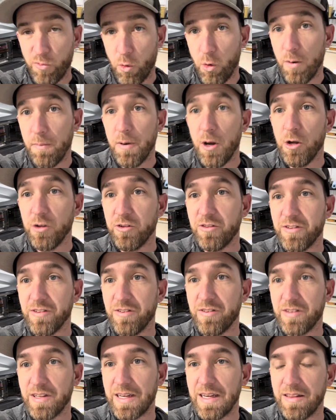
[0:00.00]
foremost is
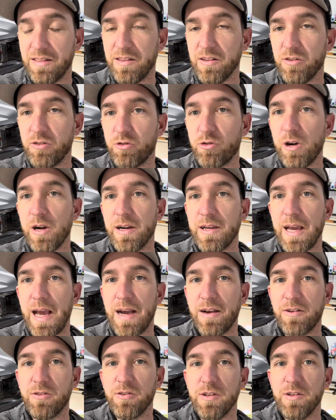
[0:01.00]
to get this truck
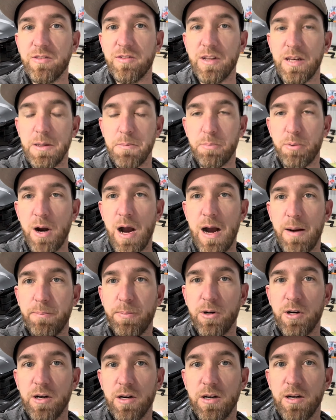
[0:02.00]
actually sitting
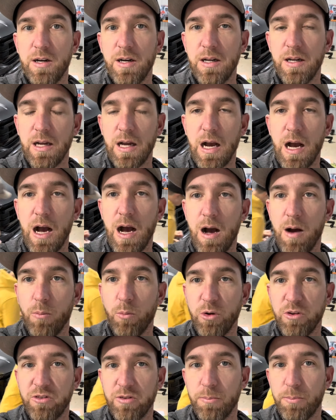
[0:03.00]
proper,
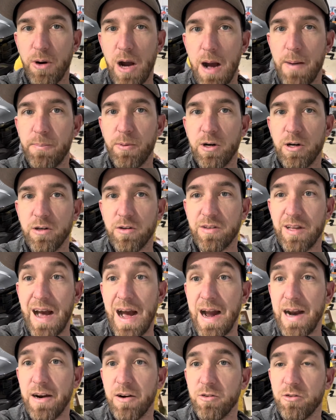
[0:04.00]
with some proper
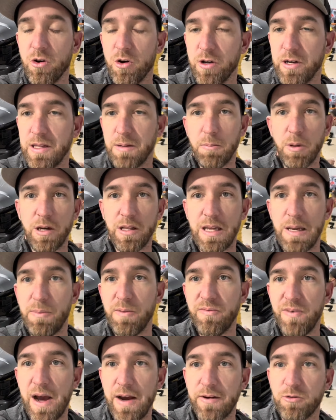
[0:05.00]
tires on it. Gonna keep
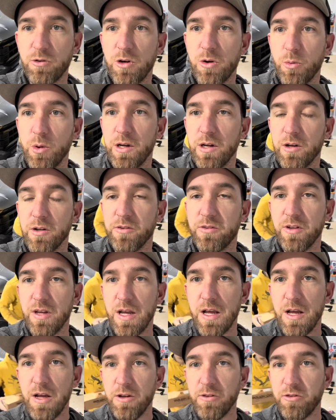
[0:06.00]
the factory wheels.
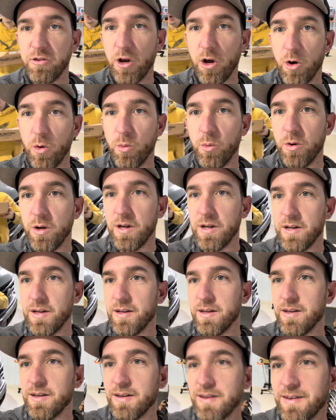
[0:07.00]
So, shout out to
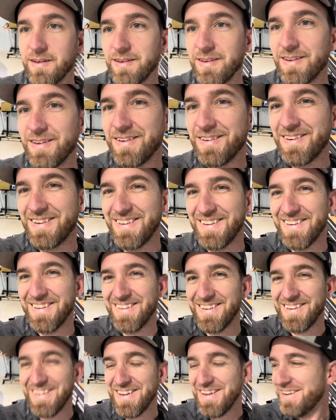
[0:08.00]
Rough
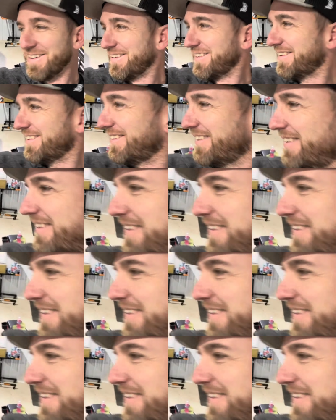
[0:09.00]
Country, they always